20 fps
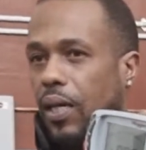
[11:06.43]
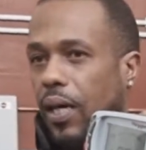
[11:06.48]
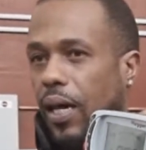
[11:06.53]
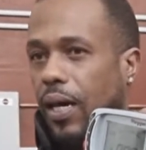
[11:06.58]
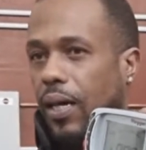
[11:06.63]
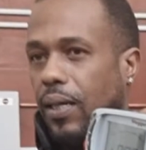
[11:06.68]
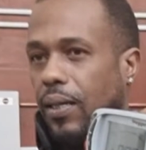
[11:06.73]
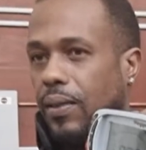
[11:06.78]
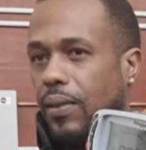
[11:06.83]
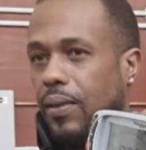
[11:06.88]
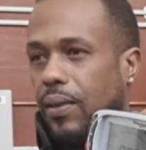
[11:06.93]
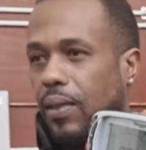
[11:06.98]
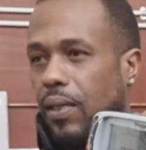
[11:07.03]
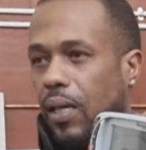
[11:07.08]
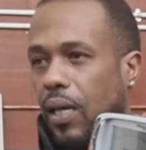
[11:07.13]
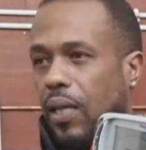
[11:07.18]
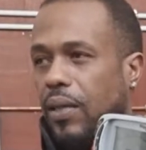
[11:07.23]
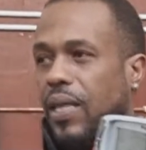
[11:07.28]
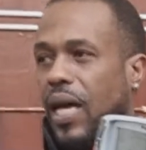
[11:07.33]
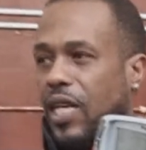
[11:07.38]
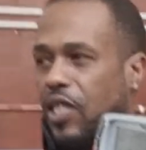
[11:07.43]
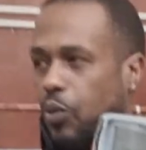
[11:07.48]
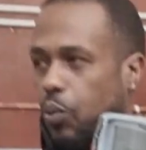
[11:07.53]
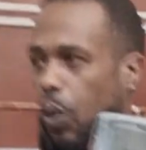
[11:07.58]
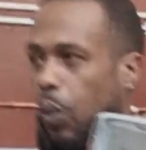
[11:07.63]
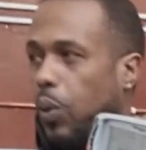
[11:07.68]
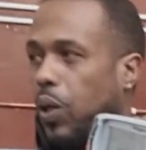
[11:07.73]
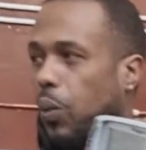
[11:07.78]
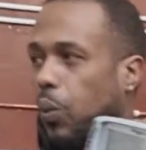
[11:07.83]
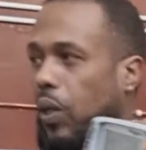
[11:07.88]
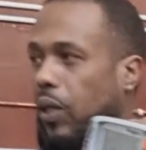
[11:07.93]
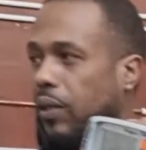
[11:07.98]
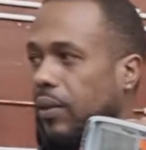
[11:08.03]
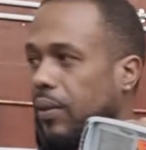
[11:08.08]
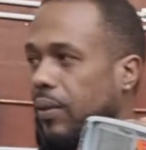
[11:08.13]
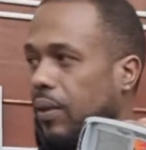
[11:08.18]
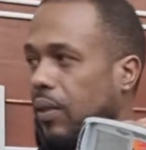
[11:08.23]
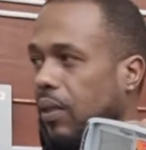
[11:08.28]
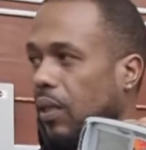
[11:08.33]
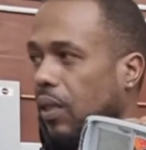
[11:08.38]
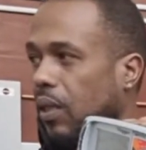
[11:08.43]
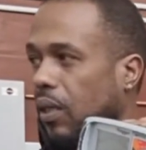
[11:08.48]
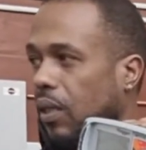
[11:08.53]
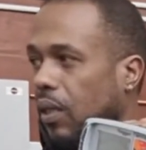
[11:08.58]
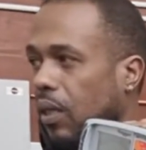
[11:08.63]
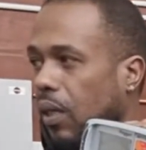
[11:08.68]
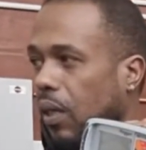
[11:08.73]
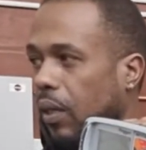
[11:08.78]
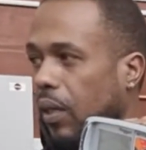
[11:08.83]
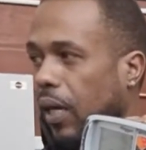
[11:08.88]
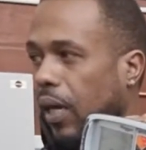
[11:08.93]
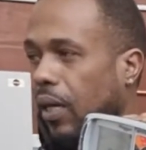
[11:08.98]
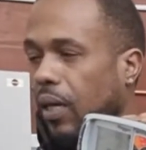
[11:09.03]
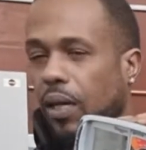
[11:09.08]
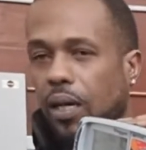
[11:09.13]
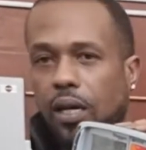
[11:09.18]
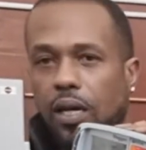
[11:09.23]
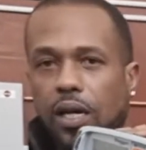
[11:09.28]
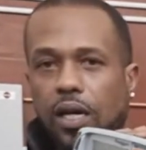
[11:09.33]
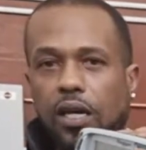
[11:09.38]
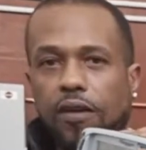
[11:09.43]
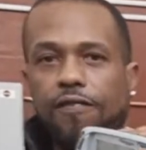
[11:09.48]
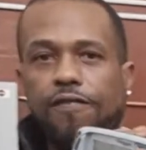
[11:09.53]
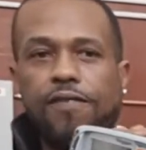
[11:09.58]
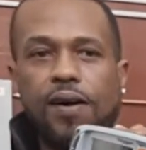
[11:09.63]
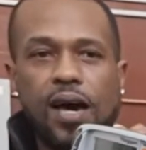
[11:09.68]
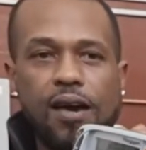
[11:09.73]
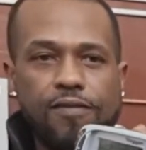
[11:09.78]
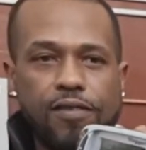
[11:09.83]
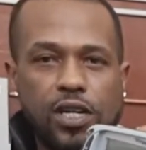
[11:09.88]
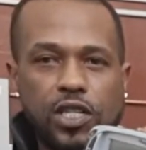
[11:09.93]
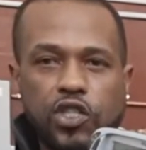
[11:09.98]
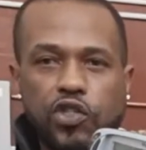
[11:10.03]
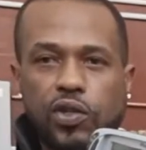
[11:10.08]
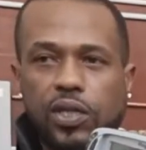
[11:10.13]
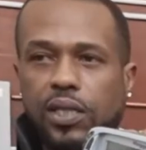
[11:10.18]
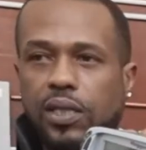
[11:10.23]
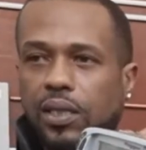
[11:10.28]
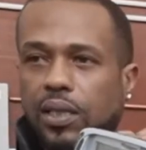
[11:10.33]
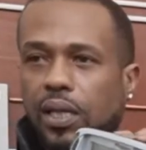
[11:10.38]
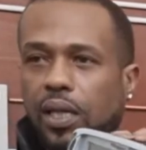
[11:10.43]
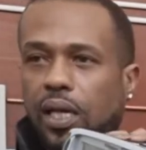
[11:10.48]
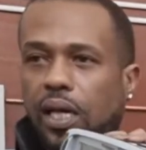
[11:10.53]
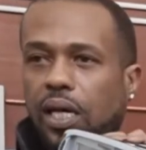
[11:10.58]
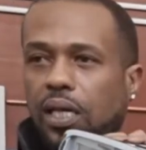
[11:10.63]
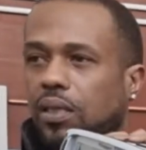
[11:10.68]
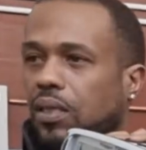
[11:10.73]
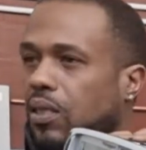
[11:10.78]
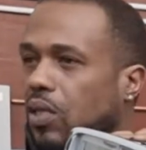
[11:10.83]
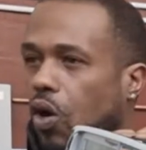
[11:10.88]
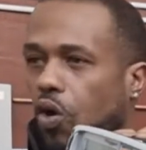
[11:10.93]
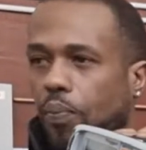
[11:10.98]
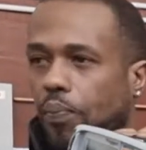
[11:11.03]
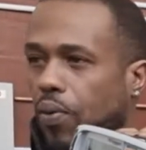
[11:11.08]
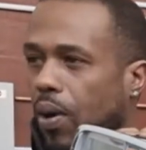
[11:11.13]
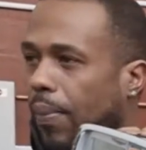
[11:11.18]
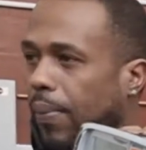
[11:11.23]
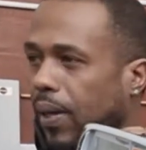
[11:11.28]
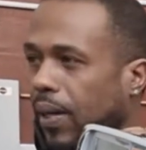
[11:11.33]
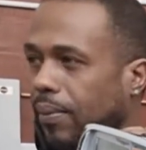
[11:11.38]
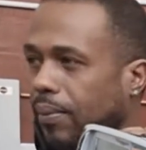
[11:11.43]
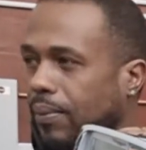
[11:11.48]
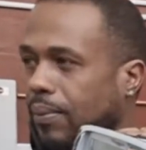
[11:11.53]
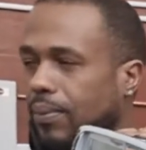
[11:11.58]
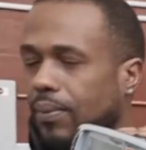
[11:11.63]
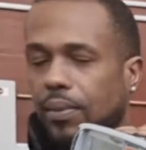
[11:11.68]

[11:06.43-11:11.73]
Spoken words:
Okay? That's what we want. Okay? If 500, no problem.